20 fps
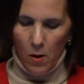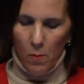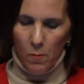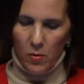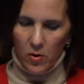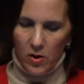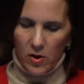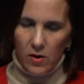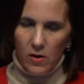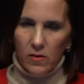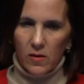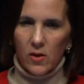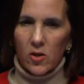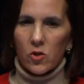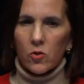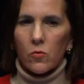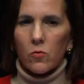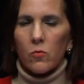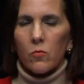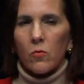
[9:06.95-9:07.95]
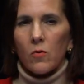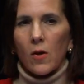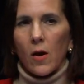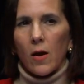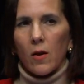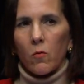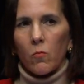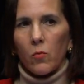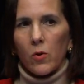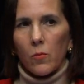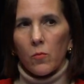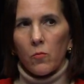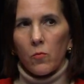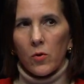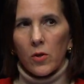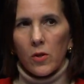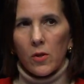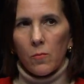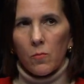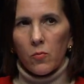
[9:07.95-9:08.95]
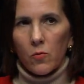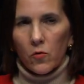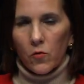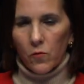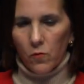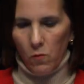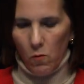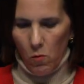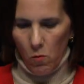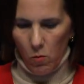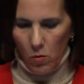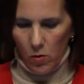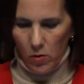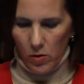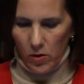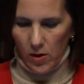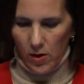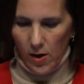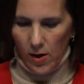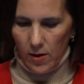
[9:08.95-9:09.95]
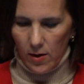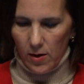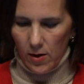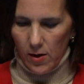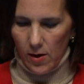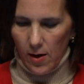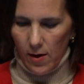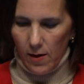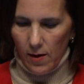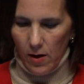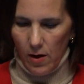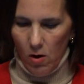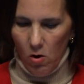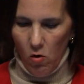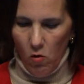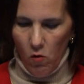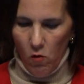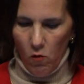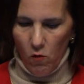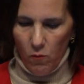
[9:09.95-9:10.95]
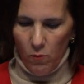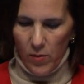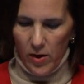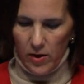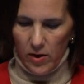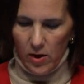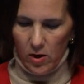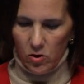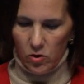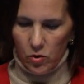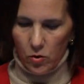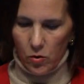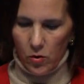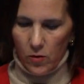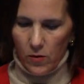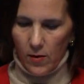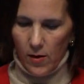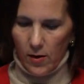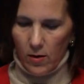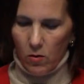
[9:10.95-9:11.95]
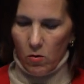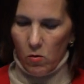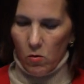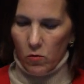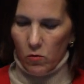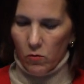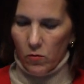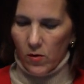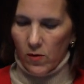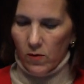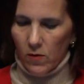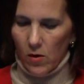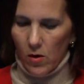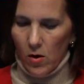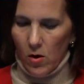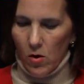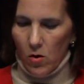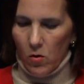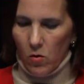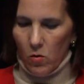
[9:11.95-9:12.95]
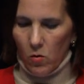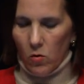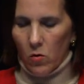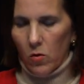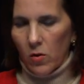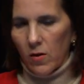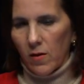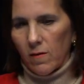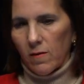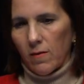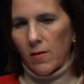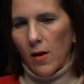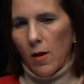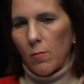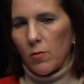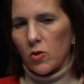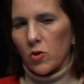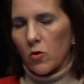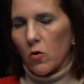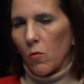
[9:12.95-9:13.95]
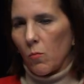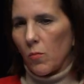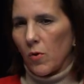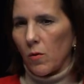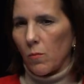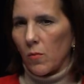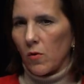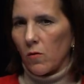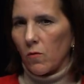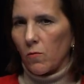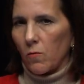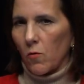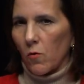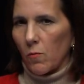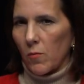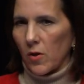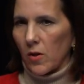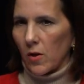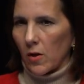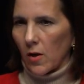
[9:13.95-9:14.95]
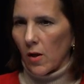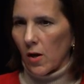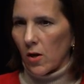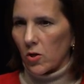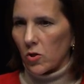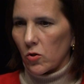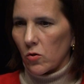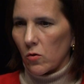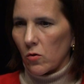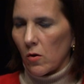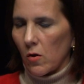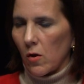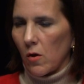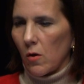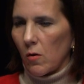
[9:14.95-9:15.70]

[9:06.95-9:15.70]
But in addition to that, we really pushed forward the idea of making sure that countries not only establish commitments for mitigation,